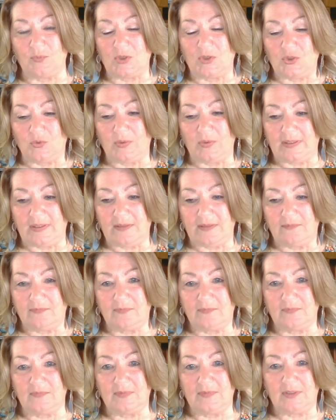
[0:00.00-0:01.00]
when you
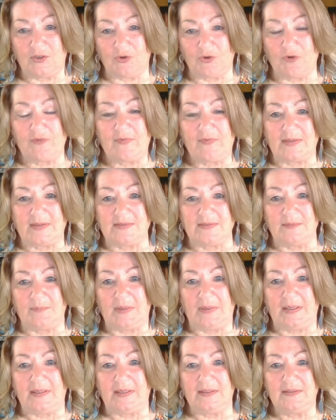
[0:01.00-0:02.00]
leave, that are affected
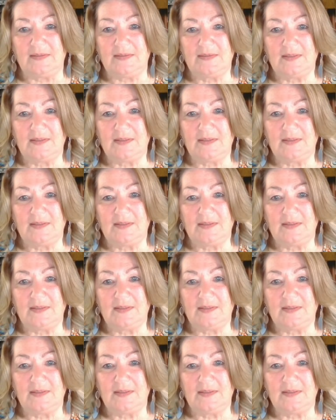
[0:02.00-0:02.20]
by it